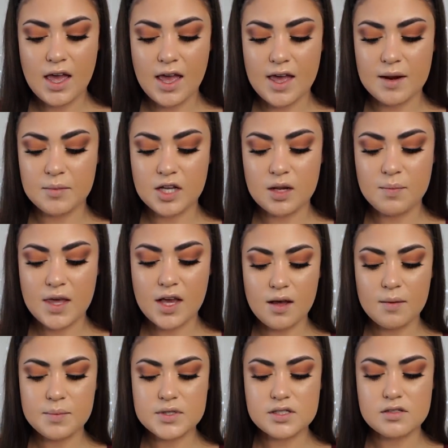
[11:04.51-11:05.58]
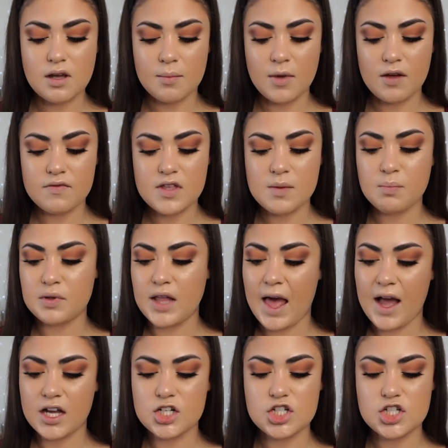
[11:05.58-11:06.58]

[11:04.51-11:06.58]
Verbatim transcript: and I'm going to up some of the black